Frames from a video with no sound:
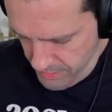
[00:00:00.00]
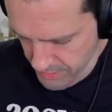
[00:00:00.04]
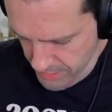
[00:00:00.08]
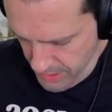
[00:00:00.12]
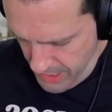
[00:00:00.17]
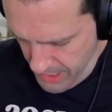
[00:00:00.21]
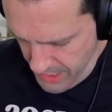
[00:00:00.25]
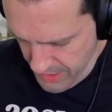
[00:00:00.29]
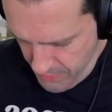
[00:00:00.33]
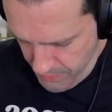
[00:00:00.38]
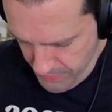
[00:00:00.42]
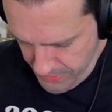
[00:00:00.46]

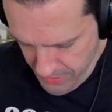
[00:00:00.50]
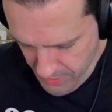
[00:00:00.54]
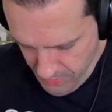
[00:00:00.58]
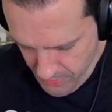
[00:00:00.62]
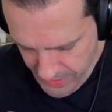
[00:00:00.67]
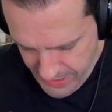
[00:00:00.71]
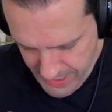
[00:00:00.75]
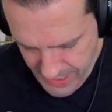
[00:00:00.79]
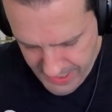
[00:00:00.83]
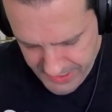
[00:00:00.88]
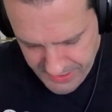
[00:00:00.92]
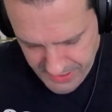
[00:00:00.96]
Anyone know
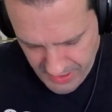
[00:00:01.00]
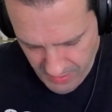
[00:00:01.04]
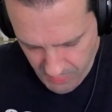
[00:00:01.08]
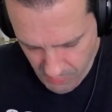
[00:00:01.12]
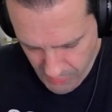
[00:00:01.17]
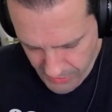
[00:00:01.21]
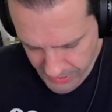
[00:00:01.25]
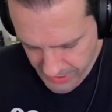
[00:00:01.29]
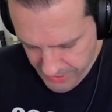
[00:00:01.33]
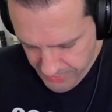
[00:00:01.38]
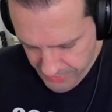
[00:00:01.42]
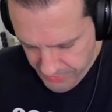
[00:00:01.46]
what S M
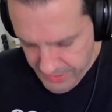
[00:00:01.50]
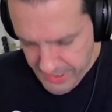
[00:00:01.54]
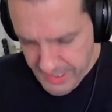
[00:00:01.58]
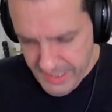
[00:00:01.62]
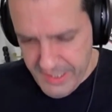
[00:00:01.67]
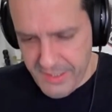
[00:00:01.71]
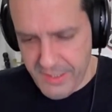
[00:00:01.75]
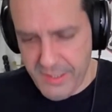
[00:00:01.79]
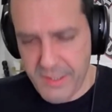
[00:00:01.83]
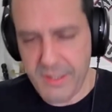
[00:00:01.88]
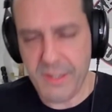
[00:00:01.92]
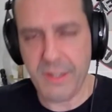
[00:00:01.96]
one hundred
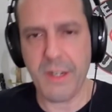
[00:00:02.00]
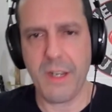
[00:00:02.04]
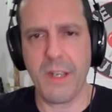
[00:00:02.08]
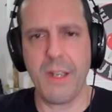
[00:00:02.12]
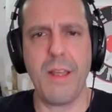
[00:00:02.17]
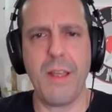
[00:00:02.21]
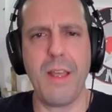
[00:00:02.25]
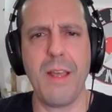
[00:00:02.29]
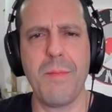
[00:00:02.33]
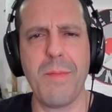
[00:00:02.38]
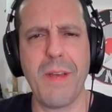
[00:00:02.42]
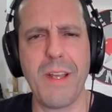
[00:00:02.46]
is?
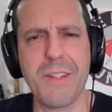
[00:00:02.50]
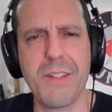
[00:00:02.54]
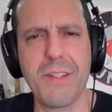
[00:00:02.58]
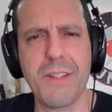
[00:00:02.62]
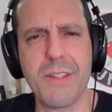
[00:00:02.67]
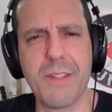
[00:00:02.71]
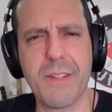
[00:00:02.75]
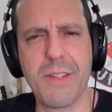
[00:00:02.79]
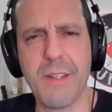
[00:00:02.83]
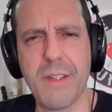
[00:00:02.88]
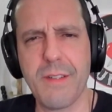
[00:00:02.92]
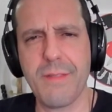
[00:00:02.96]
Am I
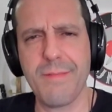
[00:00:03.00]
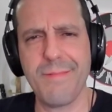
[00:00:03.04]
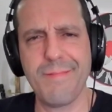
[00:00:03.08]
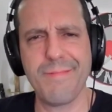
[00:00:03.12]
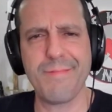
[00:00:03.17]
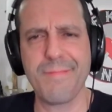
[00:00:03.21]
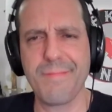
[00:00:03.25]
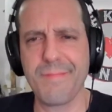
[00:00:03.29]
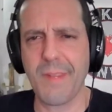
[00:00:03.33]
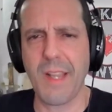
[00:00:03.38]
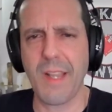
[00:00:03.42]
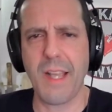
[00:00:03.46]
just uh,
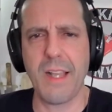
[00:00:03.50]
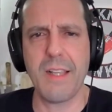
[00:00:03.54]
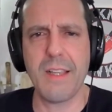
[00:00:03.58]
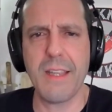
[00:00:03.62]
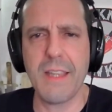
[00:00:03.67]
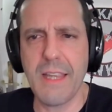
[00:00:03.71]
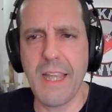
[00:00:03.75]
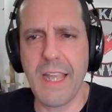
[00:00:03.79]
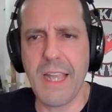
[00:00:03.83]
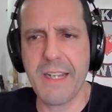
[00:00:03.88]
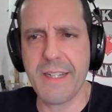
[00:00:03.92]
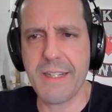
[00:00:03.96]

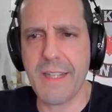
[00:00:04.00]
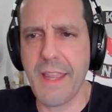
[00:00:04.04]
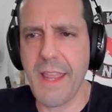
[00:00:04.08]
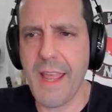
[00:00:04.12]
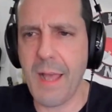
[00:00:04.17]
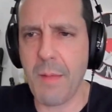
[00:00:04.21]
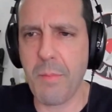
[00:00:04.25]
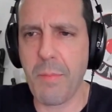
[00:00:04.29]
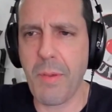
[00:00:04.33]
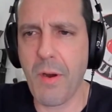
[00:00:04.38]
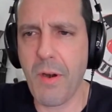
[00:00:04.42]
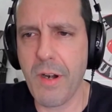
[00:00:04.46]
late to
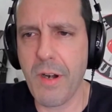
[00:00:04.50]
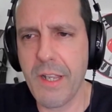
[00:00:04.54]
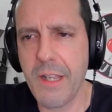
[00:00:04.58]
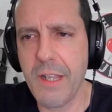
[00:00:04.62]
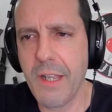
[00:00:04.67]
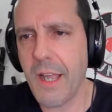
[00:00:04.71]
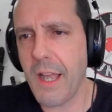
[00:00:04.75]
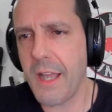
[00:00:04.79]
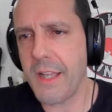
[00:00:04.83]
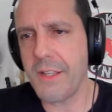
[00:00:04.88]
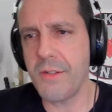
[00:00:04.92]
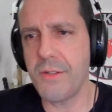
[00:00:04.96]
that party?
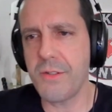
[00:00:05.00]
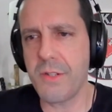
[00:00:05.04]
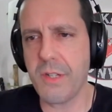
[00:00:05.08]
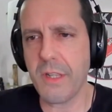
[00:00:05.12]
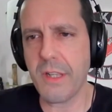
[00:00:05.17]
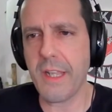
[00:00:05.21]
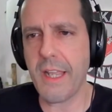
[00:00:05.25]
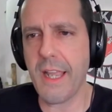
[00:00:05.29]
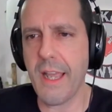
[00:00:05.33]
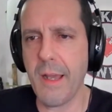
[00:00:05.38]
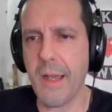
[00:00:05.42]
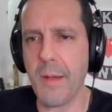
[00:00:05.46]
I
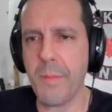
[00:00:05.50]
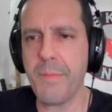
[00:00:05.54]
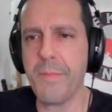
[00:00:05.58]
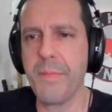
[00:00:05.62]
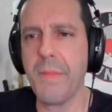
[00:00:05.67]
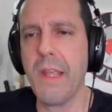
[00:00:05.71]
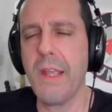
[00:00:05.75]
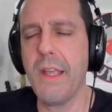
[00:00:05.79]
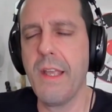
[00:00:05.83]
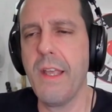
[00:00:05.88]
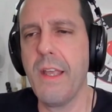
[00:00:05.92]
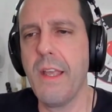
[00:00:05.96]
usually am.
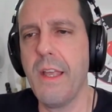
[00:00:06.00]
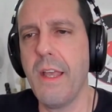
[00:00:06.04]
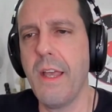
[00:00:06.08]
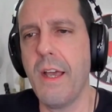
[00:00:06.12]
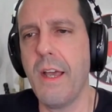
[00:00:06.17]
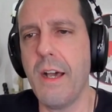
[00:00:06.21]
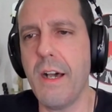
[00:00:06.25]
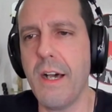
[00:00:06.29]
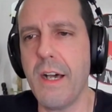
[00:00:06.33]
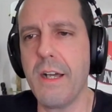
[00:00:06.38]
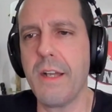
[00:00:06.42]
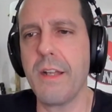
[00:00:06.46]

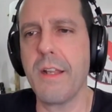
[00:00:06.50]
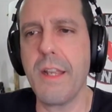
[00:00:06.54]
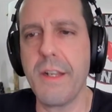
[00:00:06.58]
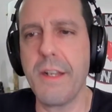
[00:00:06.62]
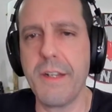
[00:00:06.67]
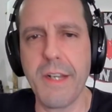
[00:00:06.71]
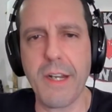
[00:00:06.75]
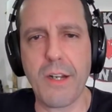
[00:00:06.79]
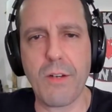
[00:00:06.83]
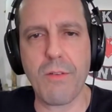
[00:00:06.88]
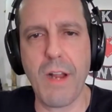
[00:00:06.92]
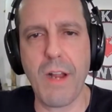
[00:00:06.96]
Uh,
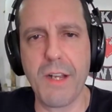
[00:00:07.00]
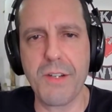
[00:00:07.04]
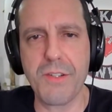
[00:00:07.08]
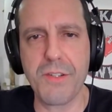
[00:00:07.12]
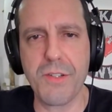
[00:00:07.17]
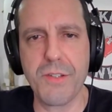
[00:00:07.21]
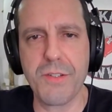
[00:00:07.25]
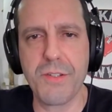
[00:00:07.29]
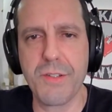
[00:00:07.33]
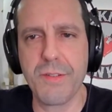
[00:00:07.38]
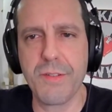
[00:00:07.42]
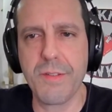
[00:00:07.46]
Nick
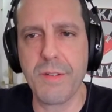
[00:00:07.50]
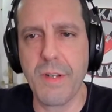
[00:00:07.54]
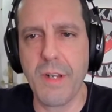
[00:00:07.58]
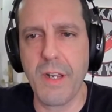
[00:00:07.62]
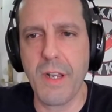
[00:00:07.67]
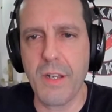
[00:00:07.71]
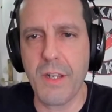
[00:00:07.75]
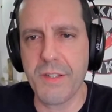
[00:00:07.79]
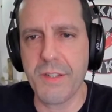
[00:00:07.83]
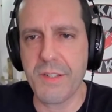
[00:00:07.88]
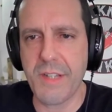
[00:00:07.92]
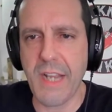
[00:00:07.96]
Rogers,
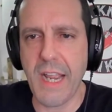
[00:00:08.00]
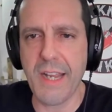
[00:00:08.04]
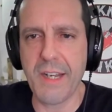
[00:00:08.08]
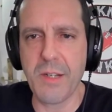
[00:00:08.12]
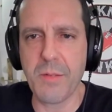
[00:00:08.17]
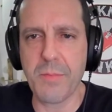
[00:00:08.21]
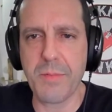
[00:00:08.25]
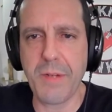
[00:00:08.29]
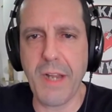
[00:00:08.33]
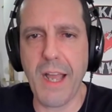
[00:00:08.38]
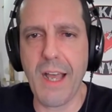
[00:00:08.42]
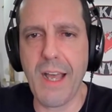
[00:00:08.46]

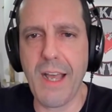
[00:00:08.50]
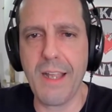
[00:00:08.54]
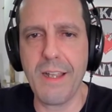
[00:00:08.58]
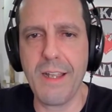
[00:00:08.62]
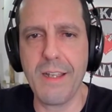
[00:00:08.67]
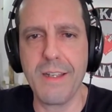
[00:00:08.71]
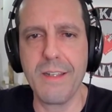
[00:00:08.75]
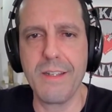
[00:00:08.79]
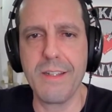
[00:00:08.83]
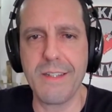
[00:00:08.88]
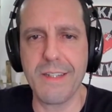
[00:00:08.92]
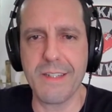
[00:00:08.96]
stand-up guy,
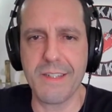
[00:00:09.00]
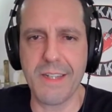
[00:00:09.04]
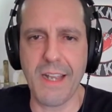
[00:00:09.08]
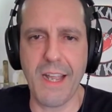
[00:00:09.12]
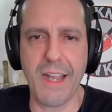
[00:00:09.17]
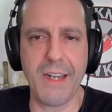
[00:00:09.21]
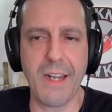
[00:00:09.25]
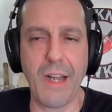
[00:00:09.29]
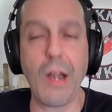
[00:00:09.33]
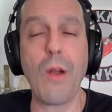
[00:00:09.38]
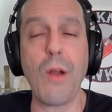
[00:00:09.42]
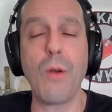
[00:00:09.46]

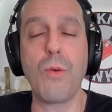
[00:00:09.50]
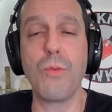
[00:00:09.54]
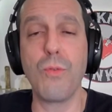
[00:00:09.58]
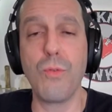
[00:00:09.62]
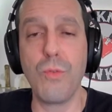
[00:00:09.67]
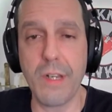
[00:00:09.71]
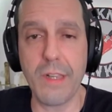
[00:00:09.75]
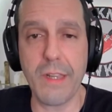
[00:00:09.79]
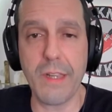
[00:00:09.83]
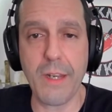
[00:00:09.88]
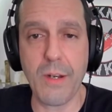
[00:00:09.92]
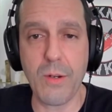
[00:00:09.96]
designing
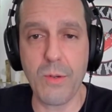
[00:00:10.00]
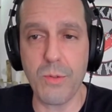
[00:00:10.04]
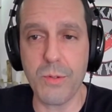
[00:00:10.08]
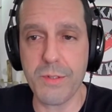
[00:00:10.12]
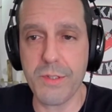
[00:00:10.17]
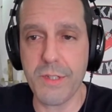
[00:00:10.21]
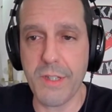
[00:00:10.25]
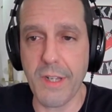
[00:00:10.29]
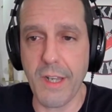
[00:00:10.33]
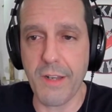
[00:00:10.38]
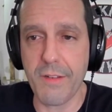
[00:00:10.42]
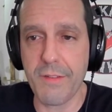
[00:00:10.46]
really cool
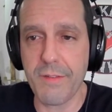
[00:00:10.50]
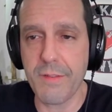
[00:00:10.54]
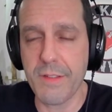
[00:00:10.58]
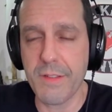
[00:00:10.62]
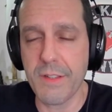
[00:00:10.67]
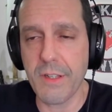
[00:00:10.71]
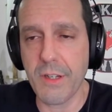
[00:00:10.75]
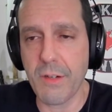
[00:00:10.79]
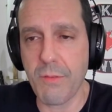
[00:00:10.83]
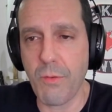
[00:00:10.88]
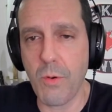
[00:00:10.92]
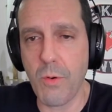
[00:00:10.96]
stuff.
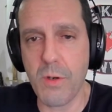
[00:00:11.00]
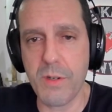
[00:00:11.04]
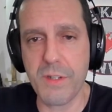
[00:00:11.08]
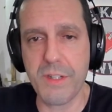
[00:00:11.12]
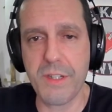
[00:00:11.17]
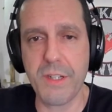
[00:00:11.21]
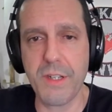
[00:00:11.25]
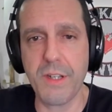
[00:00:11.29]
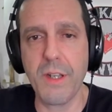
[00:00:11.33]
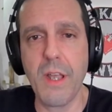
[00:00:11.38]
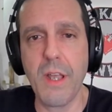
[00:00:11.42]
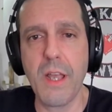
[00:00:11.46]
Look forward
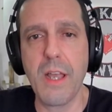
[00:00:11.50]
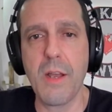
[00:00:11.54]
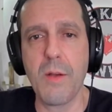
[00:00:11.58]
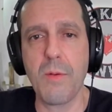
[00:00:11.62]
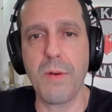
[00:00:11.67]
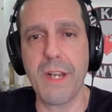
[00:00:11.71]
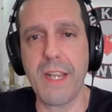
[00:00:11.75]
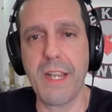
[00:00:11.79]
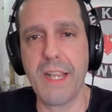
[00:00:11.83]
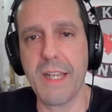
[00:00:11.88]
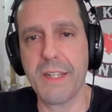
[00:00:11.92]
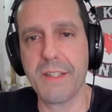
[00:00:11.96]
to
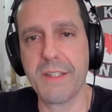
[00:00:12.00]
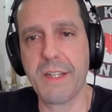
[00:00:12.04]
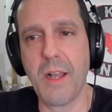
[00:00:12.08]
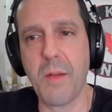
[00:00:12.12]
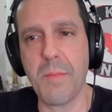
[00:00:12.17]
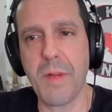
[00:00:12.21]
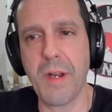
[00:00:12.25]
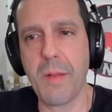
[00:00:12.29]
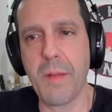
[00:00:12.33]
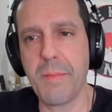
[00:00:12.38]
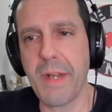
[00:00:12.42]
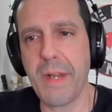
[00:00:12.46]
what he has
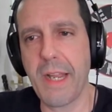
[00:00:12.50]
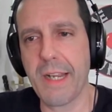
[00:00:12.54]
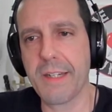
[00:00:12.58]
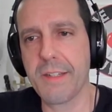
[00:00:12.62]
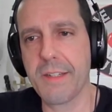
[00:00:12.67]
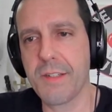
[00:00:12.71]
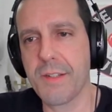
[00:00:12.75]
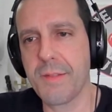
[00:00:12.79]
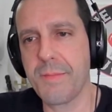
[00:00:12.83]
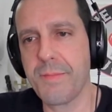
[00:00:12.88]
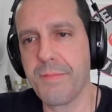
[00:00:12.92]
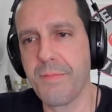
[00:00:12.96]
coming up
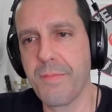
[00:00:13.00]
next.